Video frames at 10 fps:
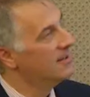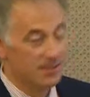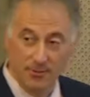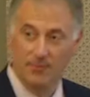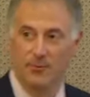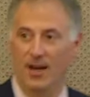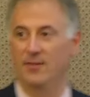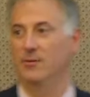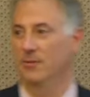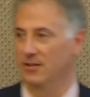So
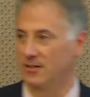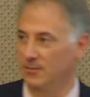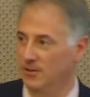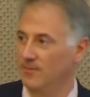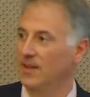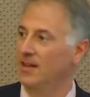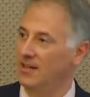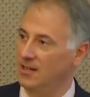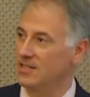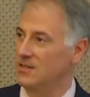rather remarkable.
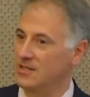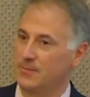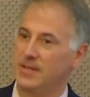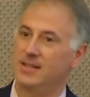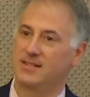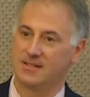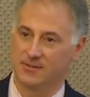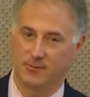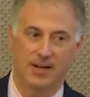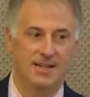He also speaks,
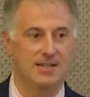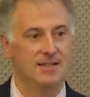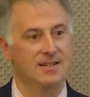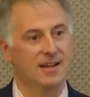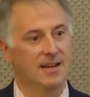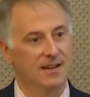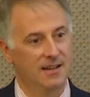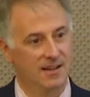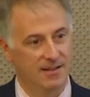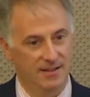writes,
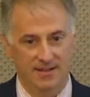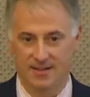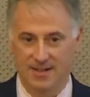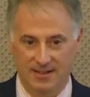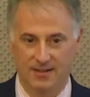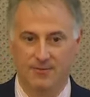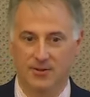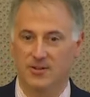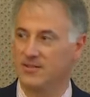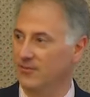can
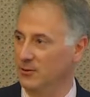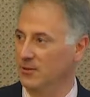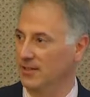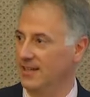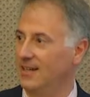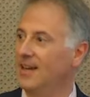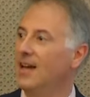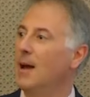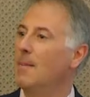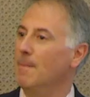converse fluently,
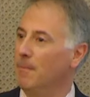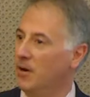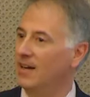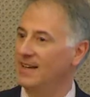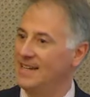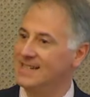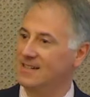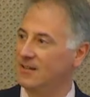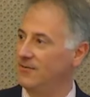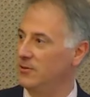but he's
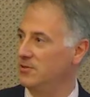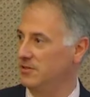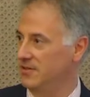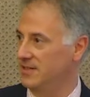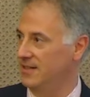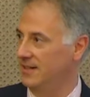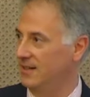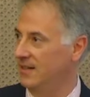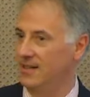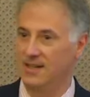in confusional state.
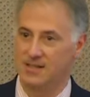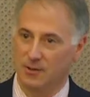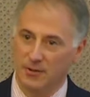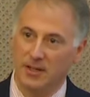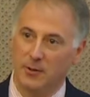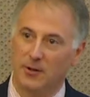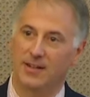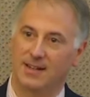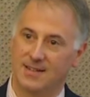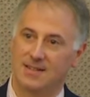He's only
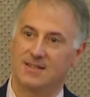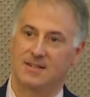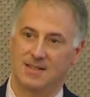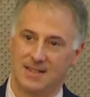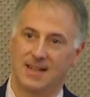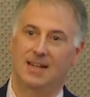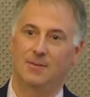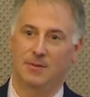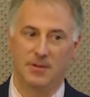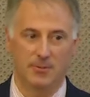oriented to his
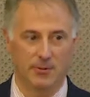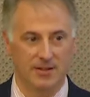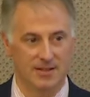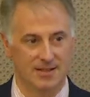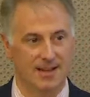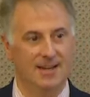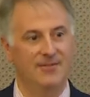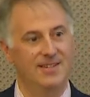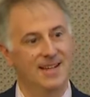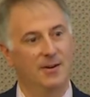name, the people in his life.
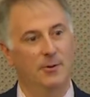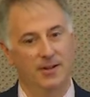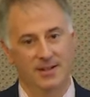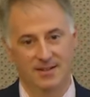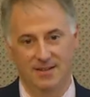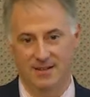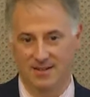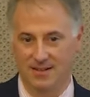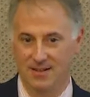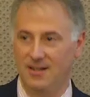He's not oriented
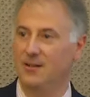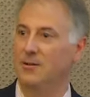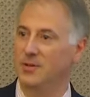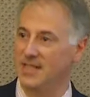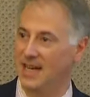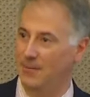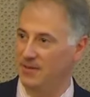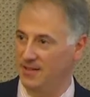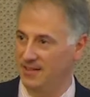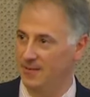to the year or what's
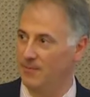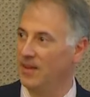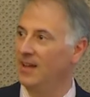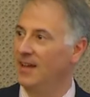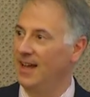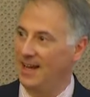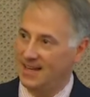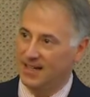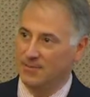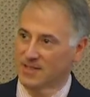happened to him. And he
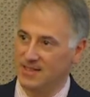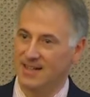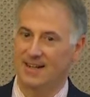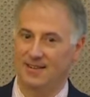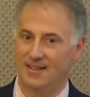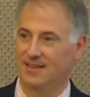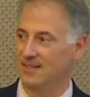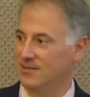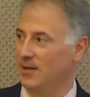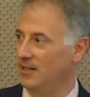comes in and out like the
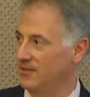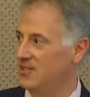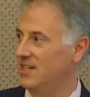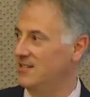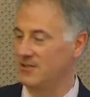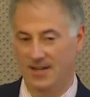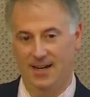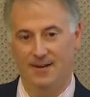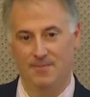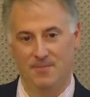smile of a Cheshire
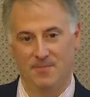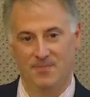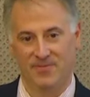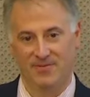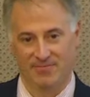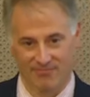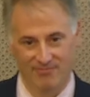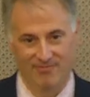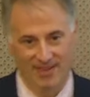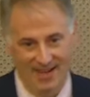cat.
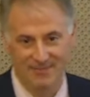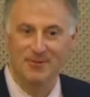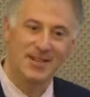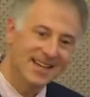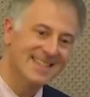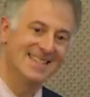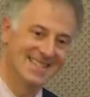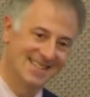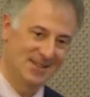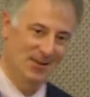And for the
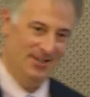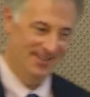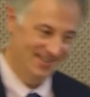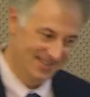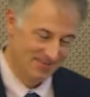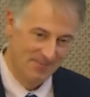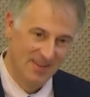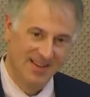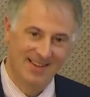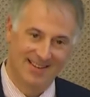ethicist in the audience,
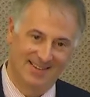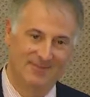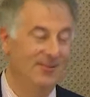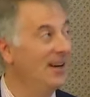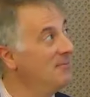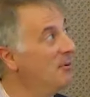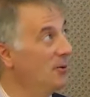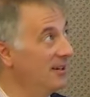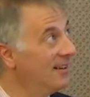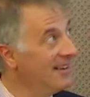a fine
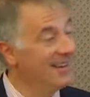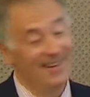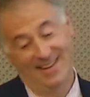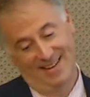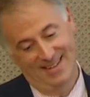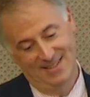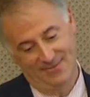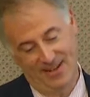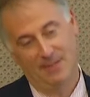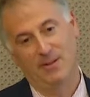point. His
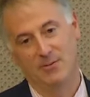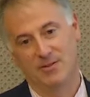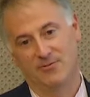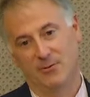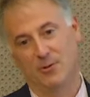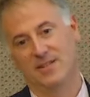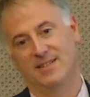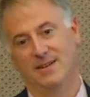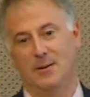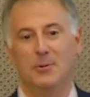family was forced
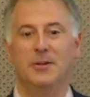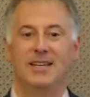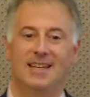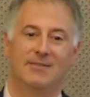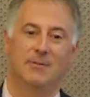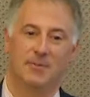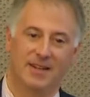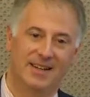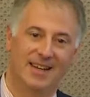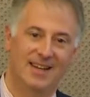to only give him the
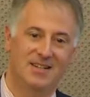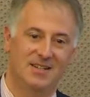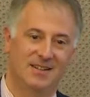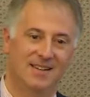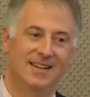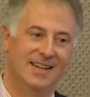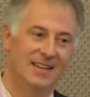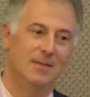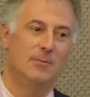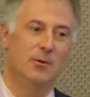medication
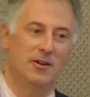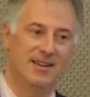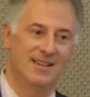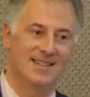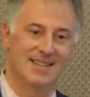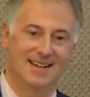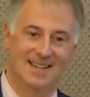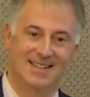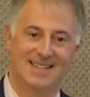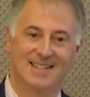in the mornings
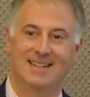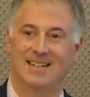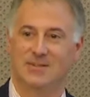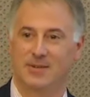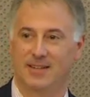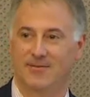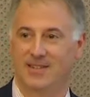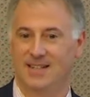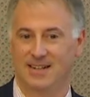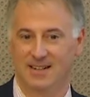on Sundays when they
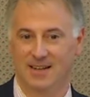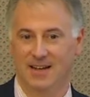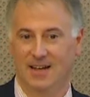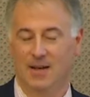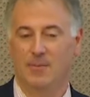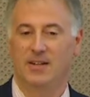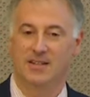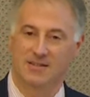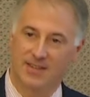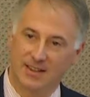visited,
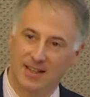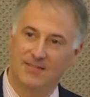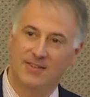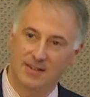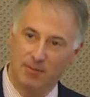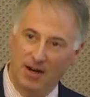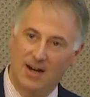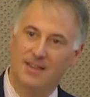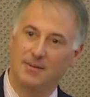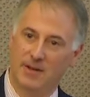because if they left him
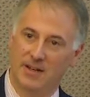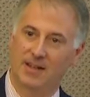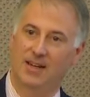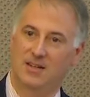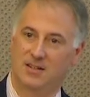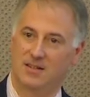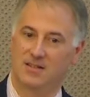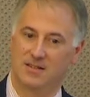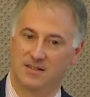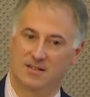on the
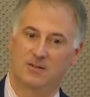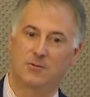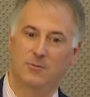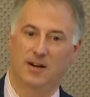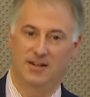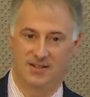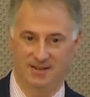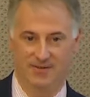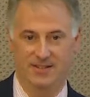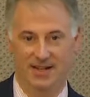medications too much
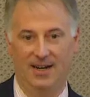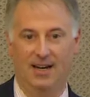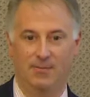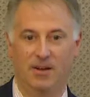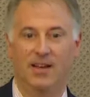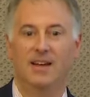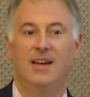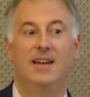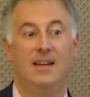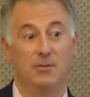of the time,
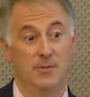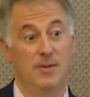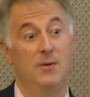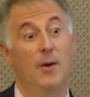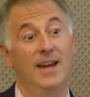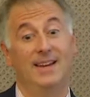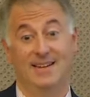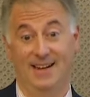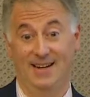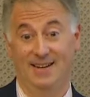he would be awake at
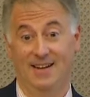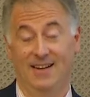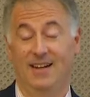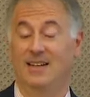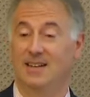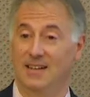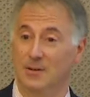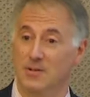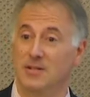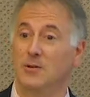night, and
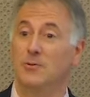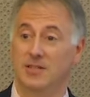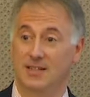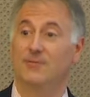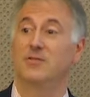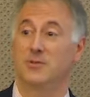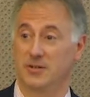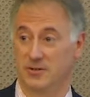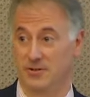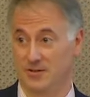there was no
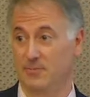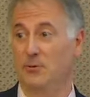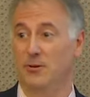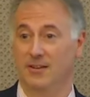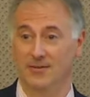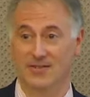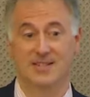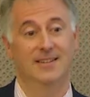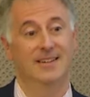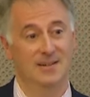infrastructure or support in the
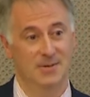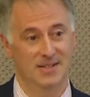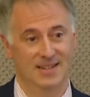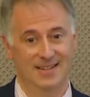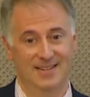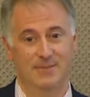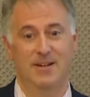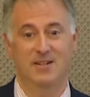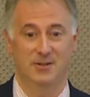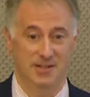facility he was in to
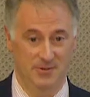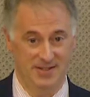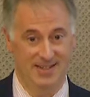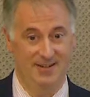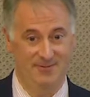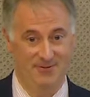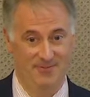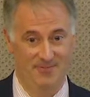make sure he was safe.